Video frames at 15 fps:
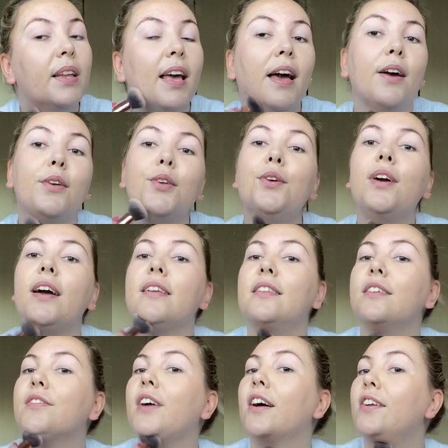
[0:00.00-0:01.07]
how you guys
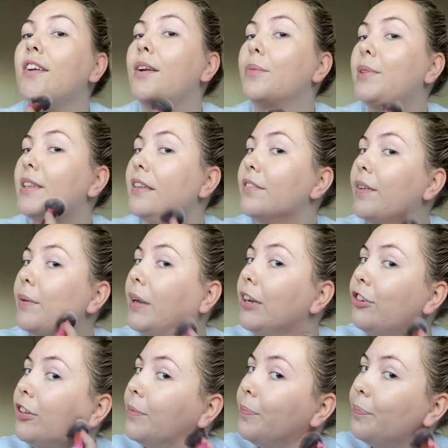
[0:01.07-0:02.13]
have gotten on with this foundation.